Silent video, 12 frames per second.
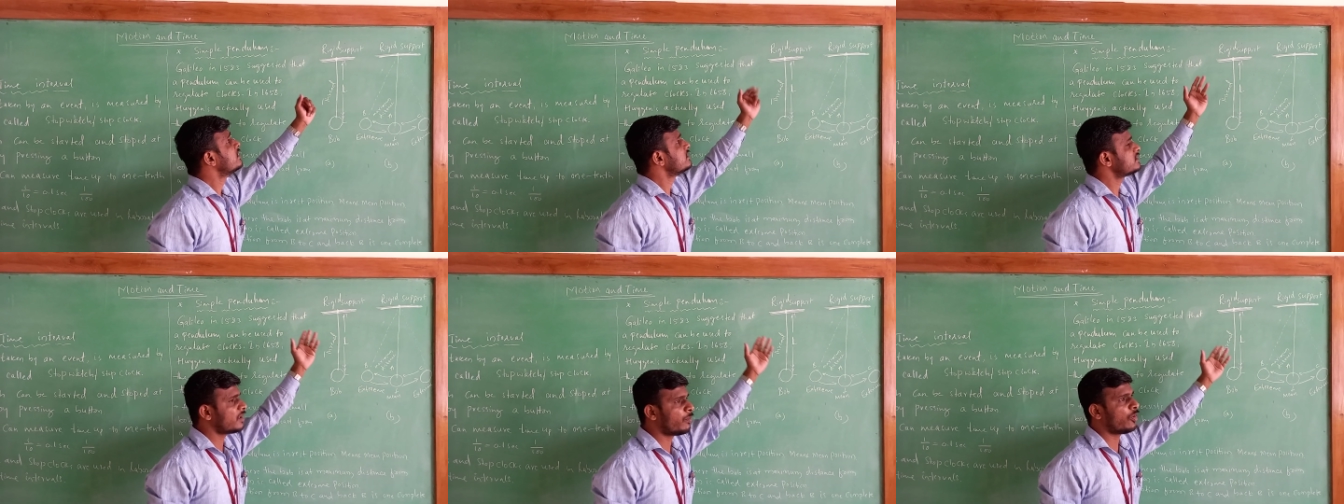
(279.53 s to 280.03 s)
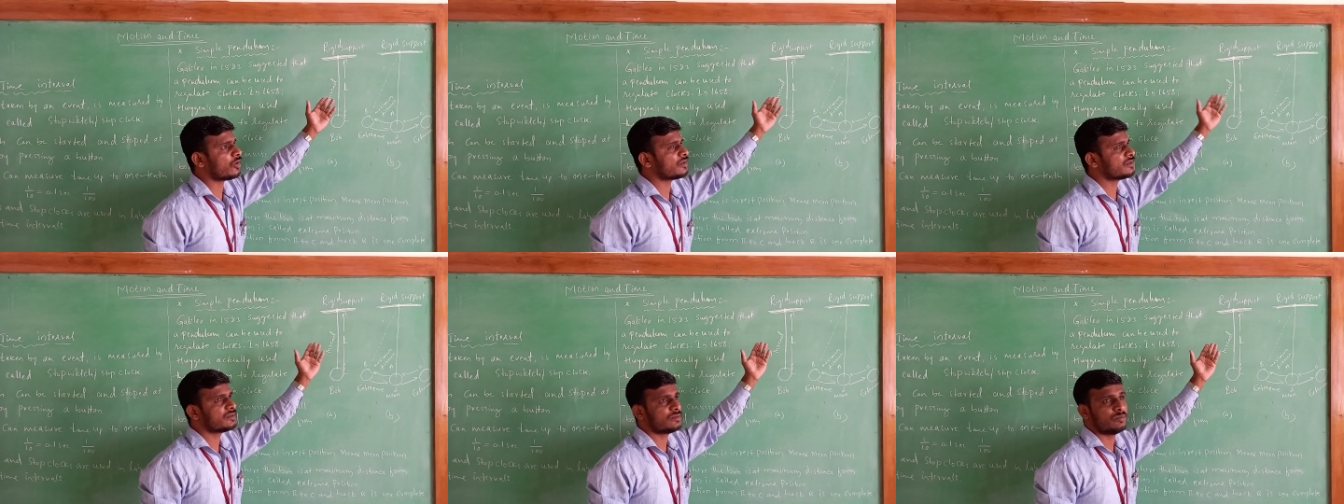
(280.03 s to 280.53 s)
support.
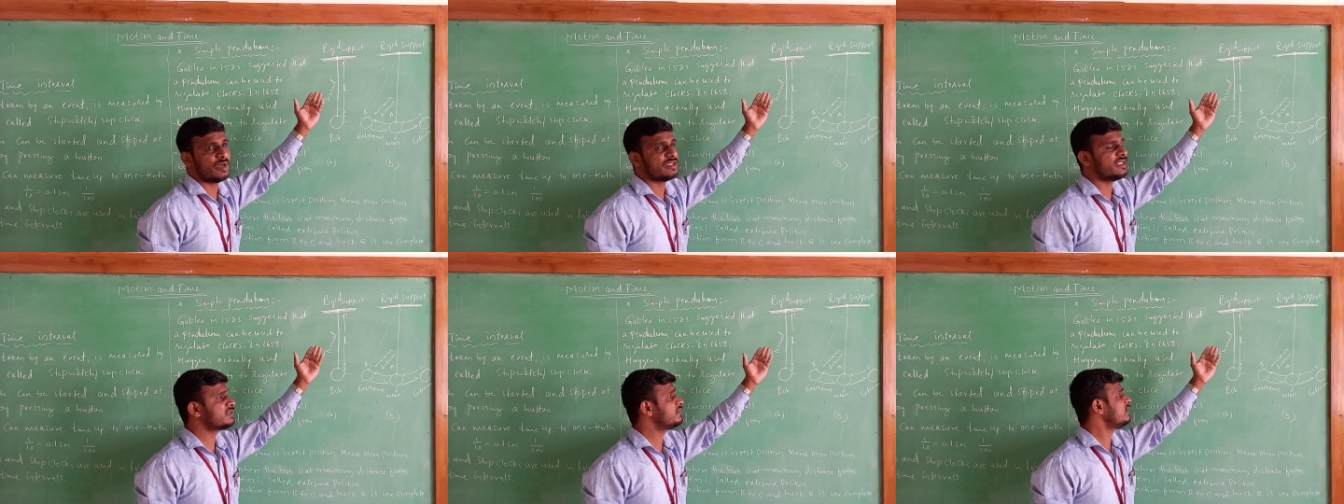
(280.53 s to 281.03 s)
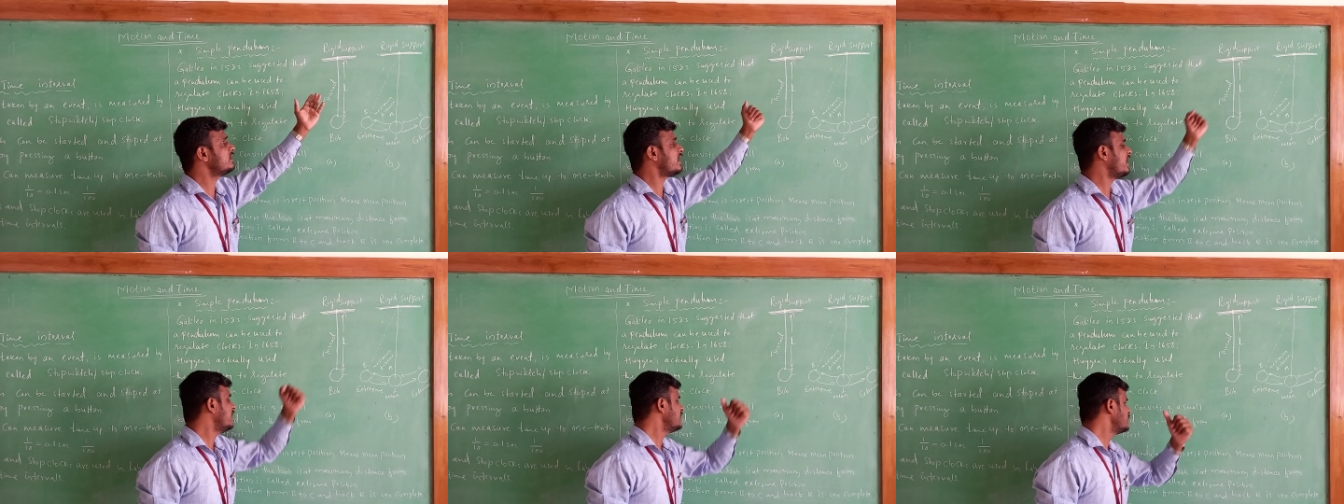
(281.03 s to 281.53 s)
But that's why thread is